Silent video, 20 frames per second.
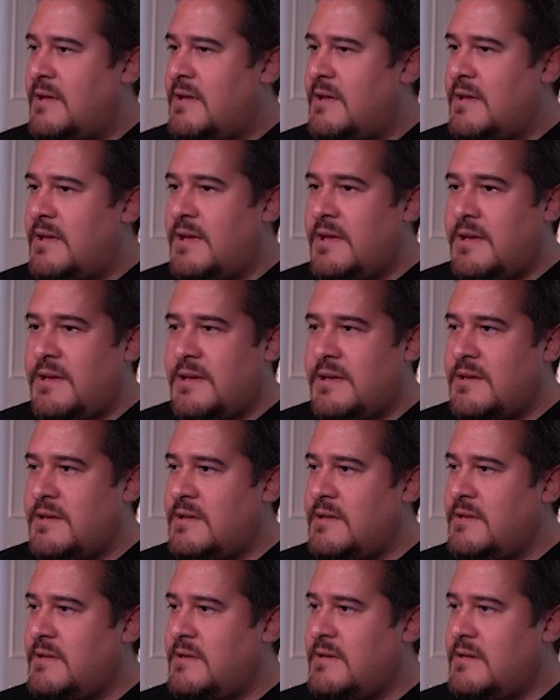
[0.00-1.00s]

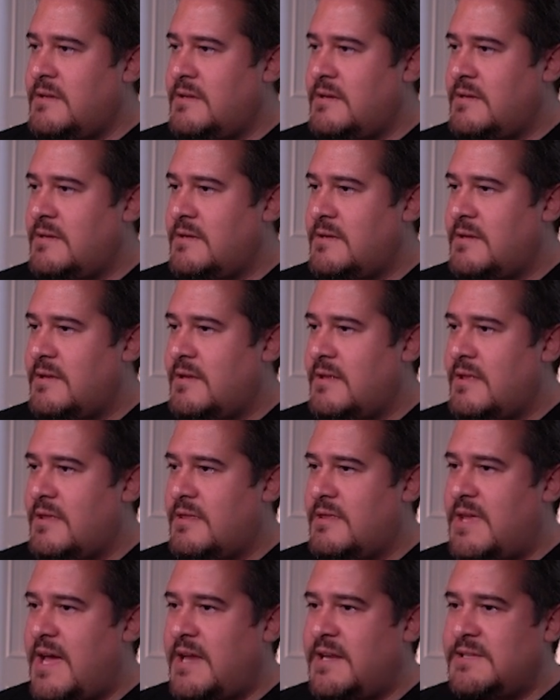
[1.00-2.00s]
and
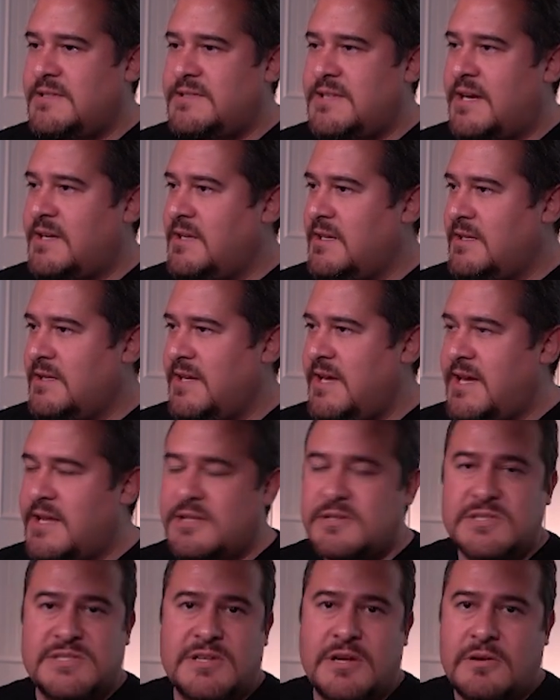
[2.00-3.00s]
that is technically
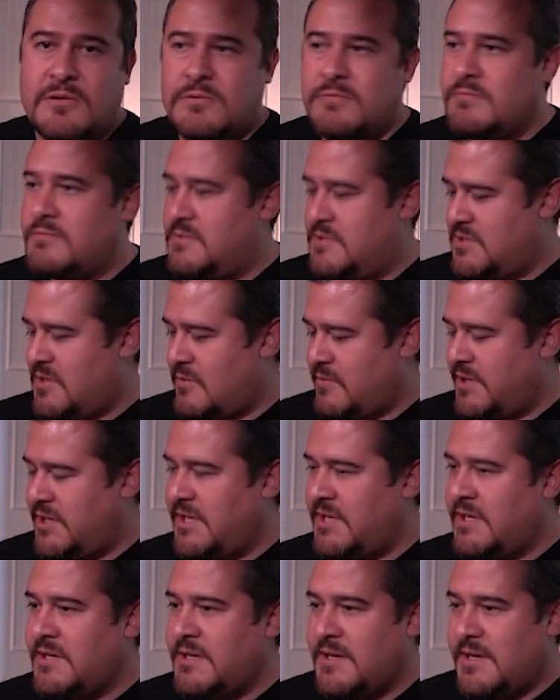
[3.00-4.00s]
it. So that's all we
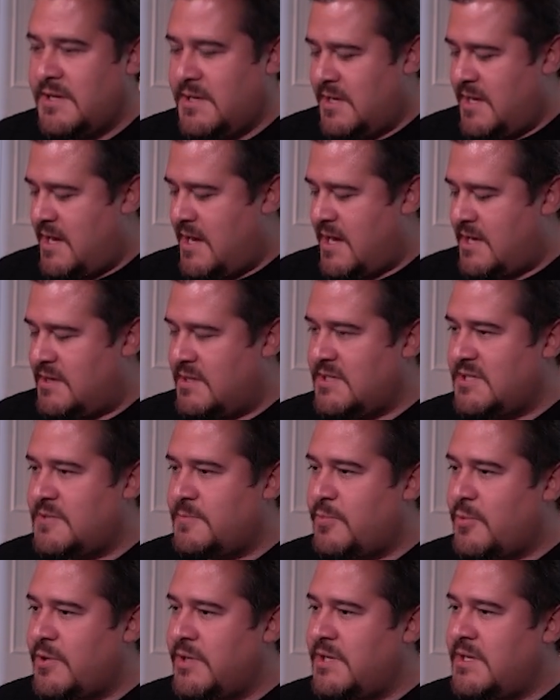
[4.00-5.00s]
need. At this
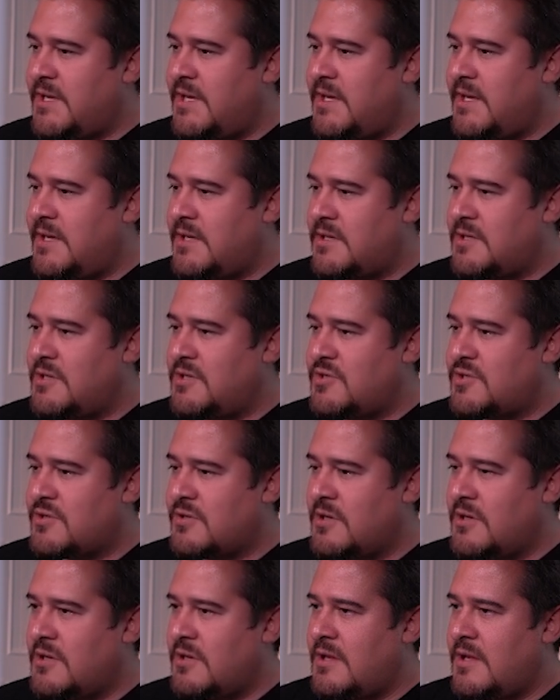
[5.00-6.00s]
point, hit
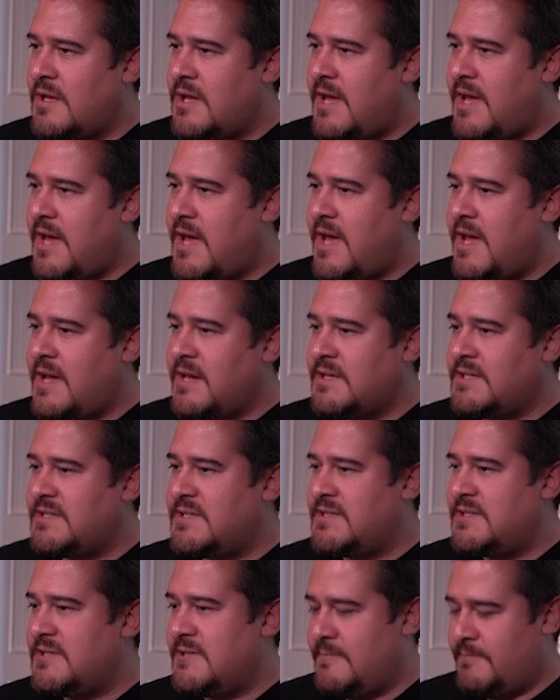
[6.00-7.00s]
Control
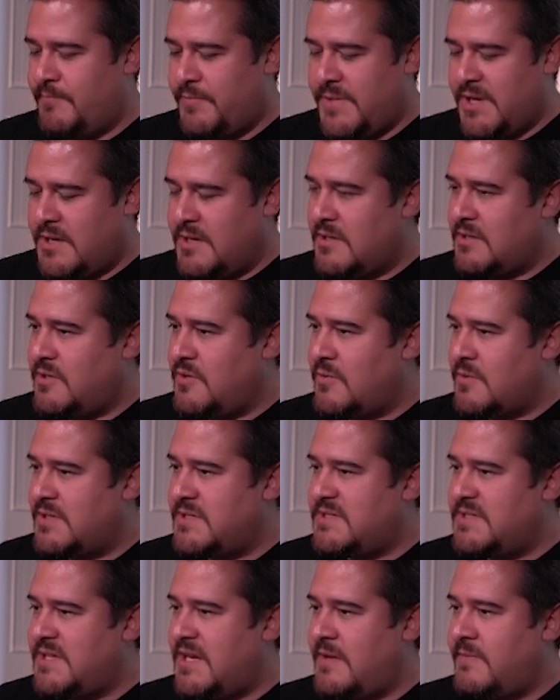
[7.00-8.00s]
X. Do you want
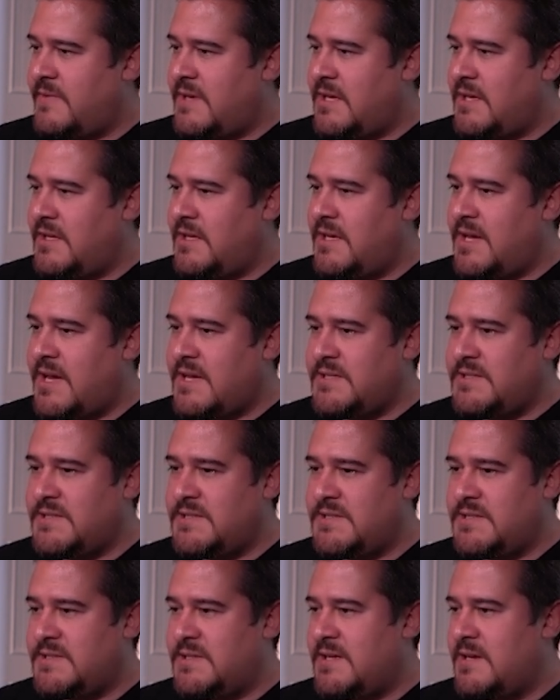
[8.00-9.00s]
to save it?
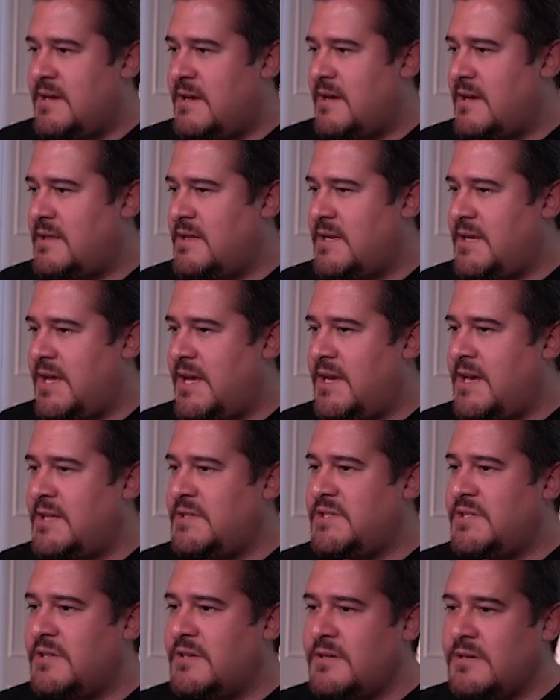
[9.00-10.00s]
Yes. And then hit
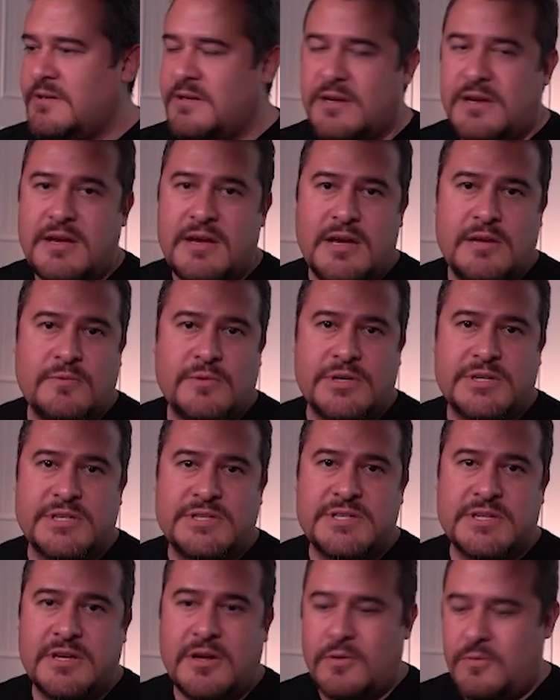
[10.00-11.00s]
Enter, and we're good
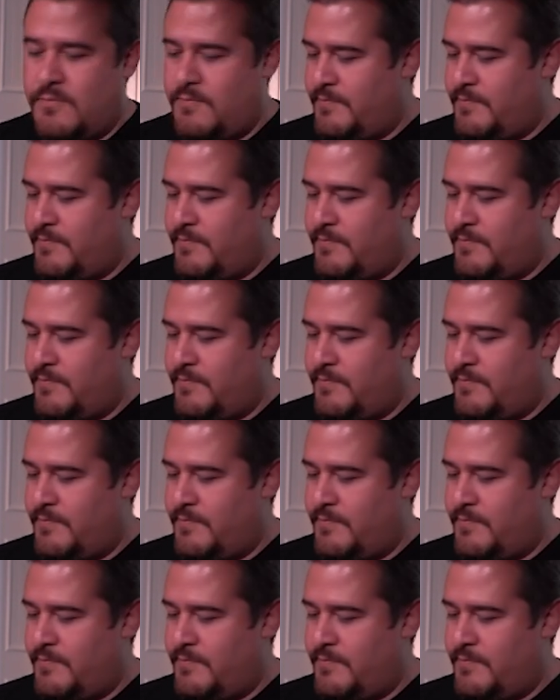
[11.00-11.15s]
to go.